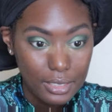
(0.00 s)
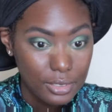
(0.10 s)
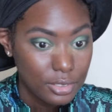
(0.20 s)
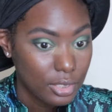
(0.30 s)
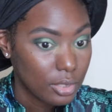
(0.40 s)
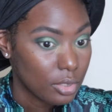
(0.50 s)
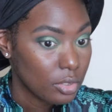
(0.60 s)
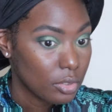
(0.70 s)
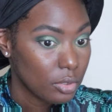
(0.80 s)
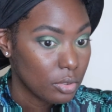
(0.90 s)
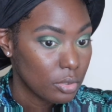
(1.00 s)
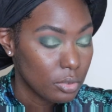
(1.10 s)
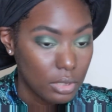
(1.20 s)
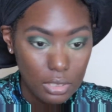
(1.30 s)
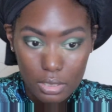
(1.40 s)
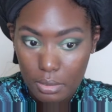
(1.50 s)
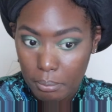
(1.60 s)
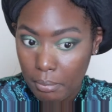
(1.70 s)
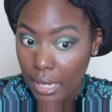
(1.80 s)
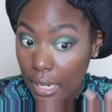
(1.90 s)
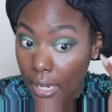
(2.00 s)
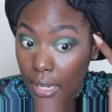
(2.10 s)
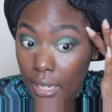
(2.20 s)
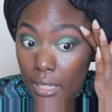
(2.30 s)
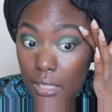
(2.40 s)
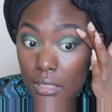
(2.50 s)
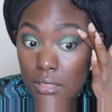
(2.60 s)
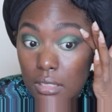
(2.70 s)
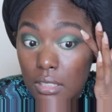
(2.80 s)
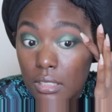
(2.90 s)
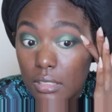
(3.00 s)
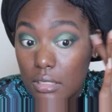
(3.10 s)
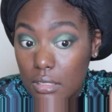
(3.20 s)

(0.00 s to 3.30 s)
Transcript: so my eyes look